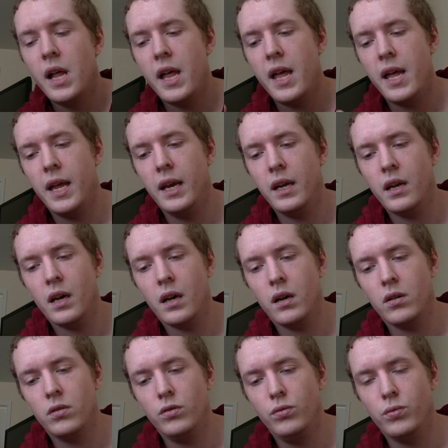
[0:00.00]
And
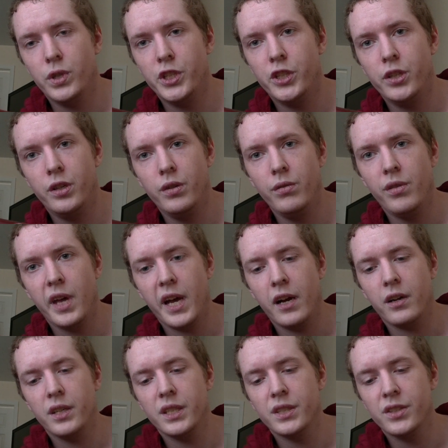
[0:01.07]
what you do
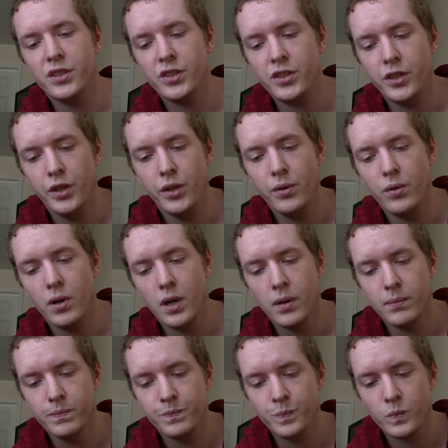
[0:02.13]
there is you
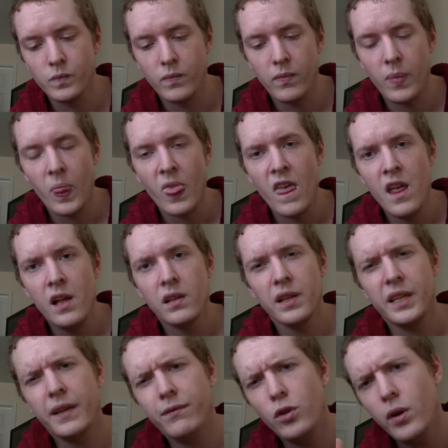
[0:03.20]

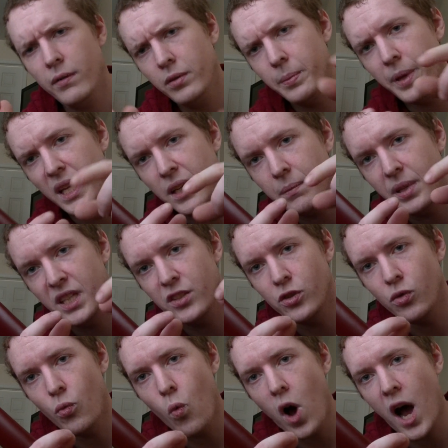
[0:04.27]
like if you ever bend a piece
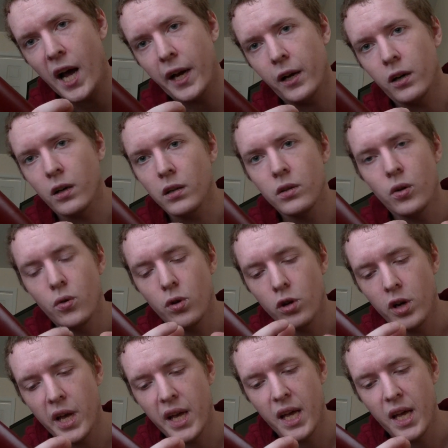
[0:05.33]
of wire or